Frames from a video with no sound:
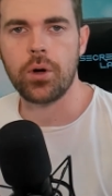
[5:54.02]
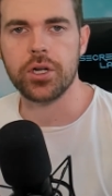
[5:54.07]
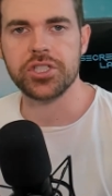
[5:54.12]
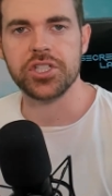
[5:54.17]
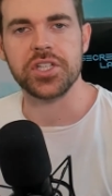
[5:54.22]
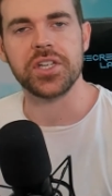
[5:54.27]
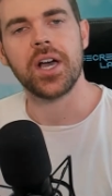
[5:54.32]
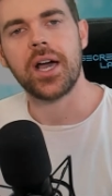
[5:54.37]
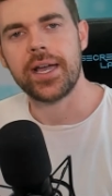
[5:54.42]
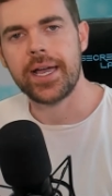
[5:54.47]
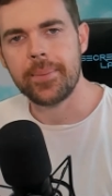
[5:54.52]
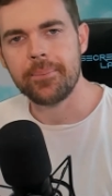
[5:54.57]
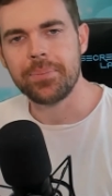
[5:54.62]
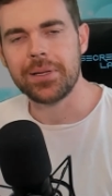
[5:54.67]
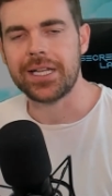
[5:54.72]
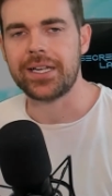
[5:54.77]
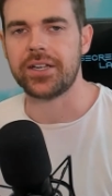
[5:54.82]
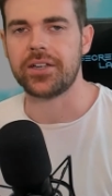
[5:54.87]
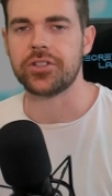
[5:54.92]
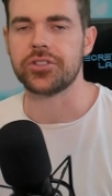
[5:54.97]
for watching. I am
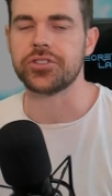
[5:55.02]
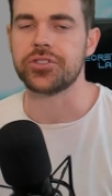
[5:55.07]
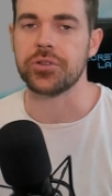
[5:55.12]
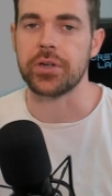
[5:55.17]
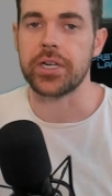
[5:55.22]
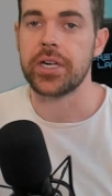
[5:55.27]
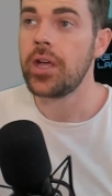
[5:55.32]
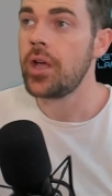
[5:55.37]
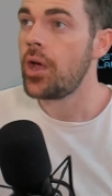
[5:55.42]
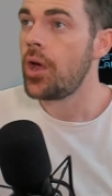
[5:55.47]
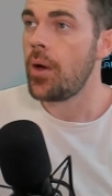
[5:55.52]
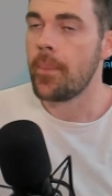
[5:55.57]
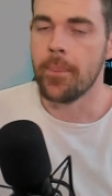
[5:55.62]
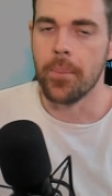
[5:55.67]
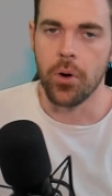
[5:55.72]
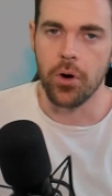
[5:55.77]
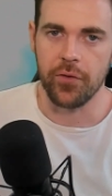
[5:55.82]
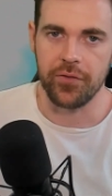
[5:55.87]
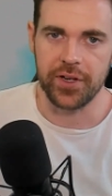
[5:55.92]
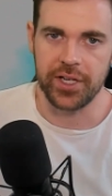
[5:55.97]
planning on doing
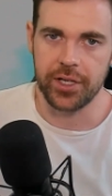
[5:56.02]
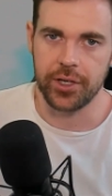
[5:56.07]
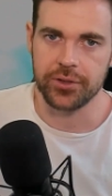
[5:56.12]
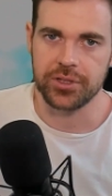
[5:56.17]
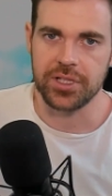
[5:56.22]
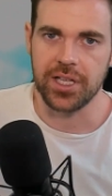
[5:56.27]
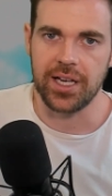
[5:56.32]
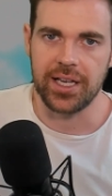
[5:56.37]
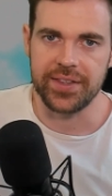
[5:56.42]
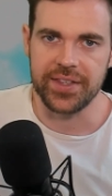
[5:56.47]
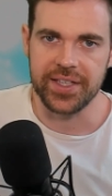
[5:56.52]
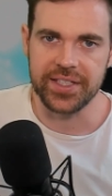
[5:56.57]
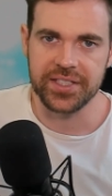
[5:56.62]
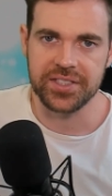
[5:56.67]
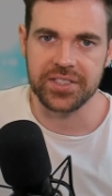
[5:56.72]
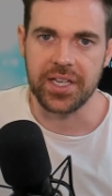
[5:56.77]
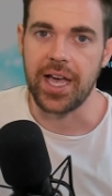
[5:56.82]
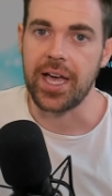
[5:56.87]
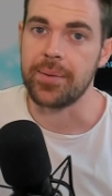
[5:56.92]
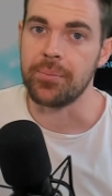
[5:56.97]
more videos like
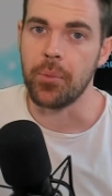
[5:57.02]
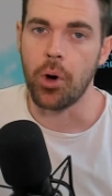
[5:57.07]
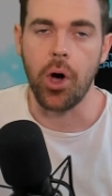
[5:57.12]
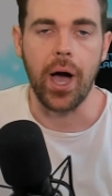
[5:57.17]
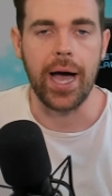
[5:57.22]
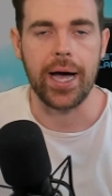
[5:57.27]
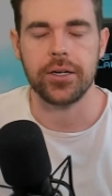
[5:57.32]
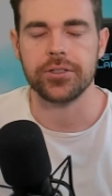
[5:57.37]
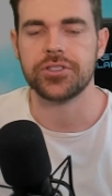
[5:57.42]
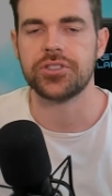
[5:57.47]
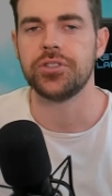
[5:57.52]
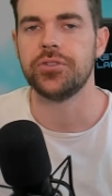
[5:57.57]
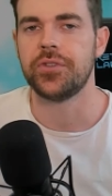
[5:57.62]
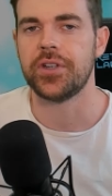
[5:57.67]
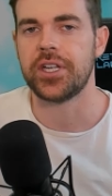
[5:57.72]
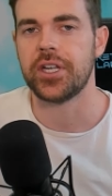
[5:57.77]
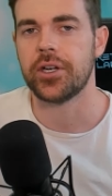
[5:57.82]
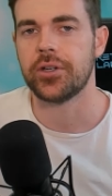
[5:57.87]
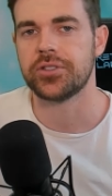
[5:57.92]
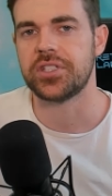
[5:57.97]
this and more how-to
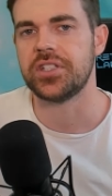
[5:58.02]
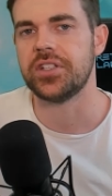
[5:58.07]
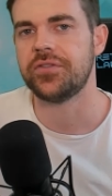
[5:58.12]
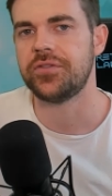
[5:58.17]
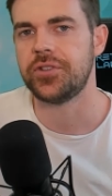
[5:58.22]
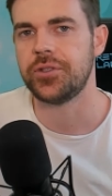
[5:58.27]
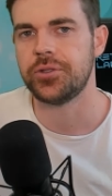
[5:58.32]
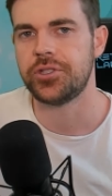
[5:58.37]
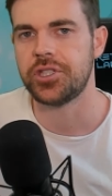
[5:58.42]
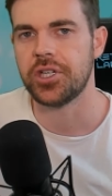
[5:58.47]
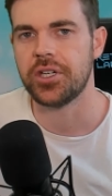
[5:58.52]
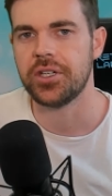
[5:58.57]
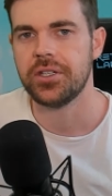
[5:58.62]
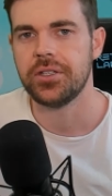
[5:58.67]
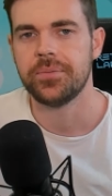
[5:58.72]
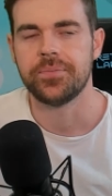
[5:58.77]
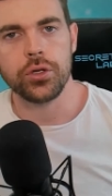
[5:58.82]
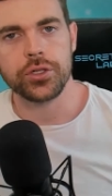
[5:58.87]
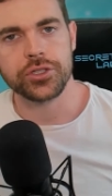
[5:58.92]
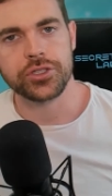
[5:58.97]
videos in the future.
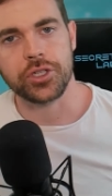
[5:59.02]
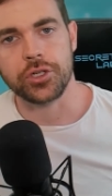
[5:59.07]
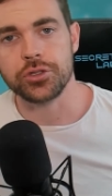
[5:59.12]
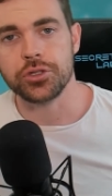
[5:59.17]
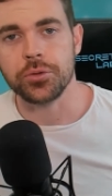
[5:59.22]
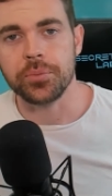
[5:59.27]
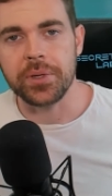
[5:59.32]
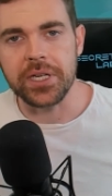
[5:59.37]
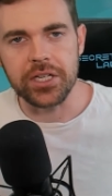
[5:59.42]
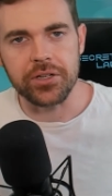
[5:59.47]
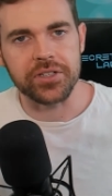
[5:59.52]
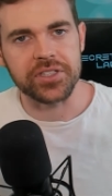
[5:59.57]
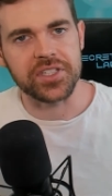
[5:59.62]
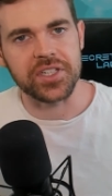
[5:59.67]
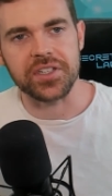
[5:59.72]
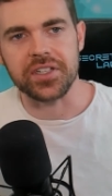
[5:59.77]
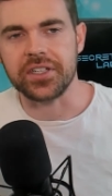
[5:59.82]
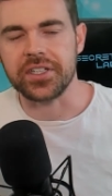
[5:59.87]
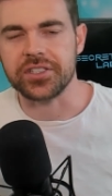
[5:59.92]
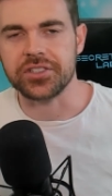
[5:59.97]
All the social media is
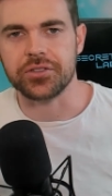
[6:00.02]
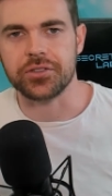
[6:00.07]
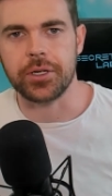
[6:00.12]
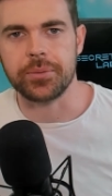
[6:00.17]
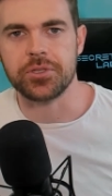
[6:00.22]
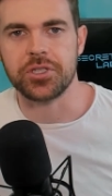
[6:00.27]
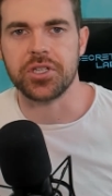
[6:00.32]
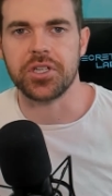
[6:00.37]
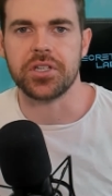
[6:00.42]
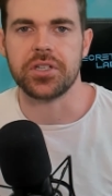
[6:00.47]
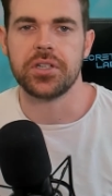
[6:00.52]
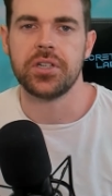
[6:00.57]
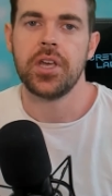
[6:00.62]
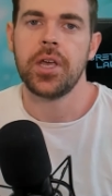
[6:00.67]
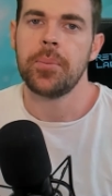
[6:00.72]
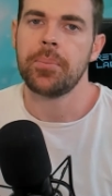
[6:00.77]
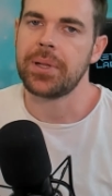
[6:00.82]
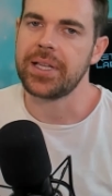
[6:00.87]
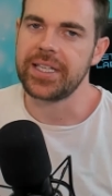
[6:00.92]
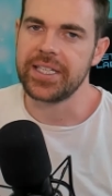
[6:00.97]
in the description.
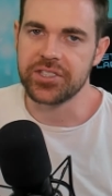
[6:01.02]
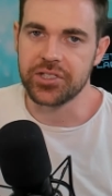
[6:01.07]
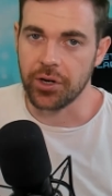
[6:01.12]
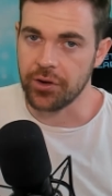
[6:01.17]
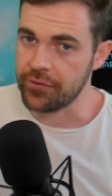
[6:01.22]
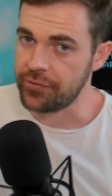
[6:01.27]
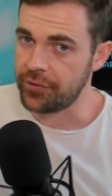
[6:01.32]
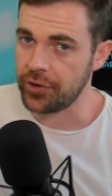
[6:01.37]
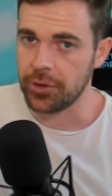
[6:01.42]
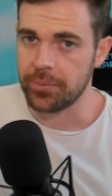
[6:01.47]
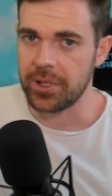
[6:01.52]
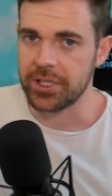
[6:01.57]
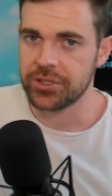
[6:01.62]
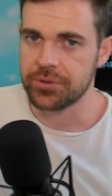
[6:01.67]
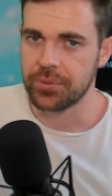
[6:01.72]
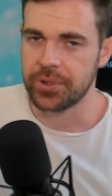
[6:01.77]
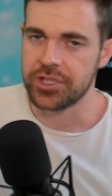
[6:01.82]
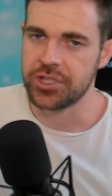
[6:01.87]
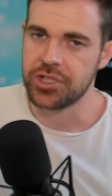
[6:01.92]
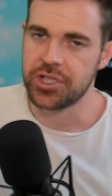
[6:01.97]
Please go and follow my
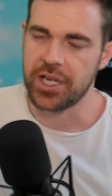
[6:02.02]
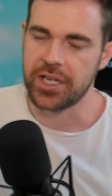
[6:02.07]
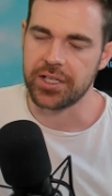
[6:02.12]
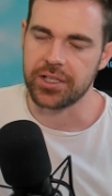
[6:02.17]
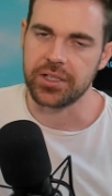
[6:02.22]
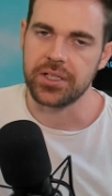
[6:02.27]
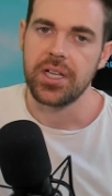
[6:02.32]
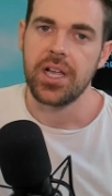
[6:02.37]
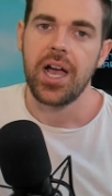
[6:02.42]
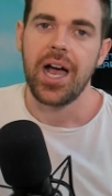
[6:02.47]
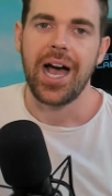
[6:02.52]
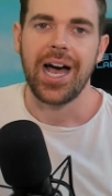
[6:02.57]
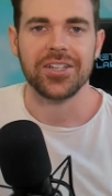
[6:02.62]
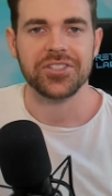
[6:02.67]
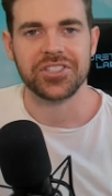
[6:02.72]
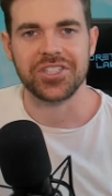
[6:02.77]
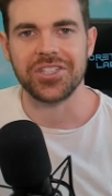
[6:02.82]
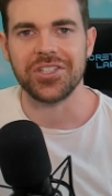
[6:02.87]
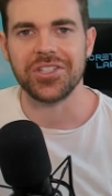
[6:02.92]
Twitch channel. I'll